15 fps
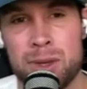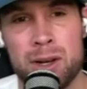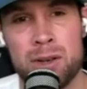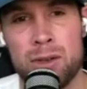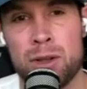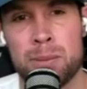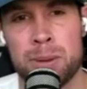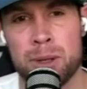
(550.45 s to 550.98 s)
The,
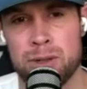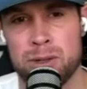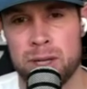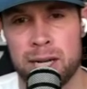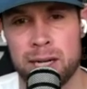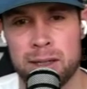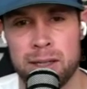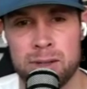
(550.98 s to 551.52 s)
their
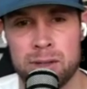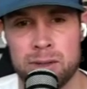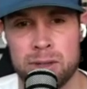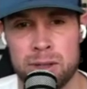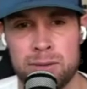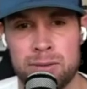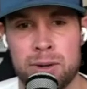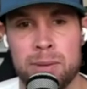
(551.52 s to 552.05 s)
personalities are
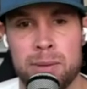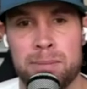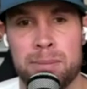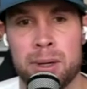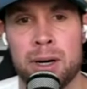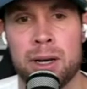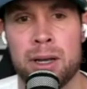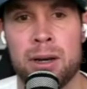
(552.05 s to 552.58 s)
different,
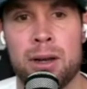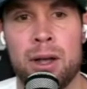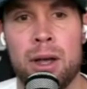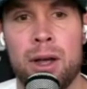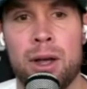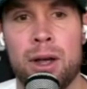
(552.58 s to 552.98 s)
but mm-hmm.